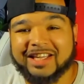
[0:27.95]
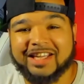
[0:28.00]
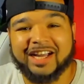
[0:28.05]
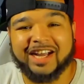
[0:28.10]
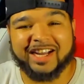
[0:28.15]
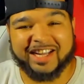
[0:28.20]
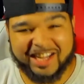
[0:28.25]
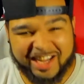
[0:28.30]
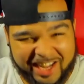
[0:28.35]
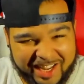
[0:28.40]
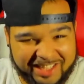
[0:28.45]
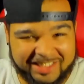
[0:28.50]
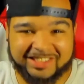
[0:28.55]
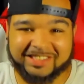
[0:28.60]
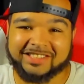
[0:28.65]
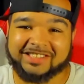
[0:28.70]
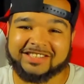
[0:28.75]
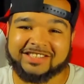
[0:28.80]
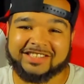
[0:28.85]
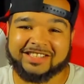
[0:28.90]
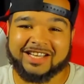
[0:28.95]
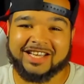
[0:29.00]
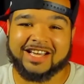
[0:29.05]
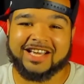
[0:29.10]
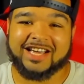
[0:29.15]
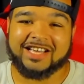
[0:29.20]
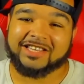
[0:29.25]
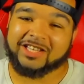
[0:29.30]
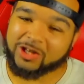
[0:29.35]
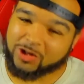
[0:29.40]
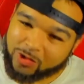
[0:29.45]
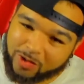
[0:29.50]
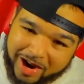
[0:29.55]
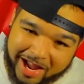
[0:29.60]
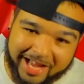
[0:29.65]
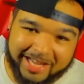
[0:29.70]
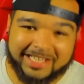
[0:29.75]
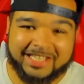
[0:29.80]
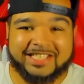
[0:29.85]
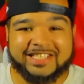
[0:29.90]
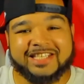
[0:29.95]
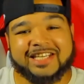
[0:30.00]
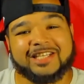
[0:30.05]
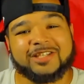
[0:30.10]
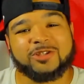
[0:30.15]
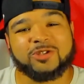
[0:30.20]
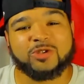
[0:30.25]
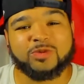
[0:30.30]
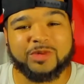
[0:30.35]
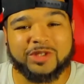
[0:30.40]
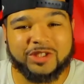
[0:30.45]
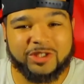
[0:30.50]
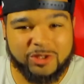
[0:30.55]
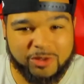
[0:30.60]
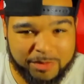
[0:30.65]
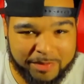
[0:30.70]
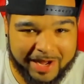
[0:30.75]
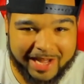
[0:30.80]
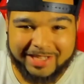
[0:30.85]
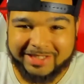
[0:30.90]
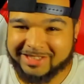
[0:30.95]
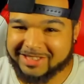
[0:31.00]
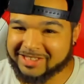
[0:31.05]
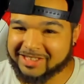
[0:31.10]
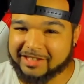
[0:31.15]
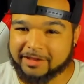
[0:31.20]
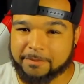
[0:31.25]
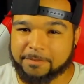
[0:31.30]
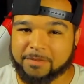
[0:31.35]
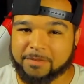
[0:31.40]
Akala, the grind continues with you, my G.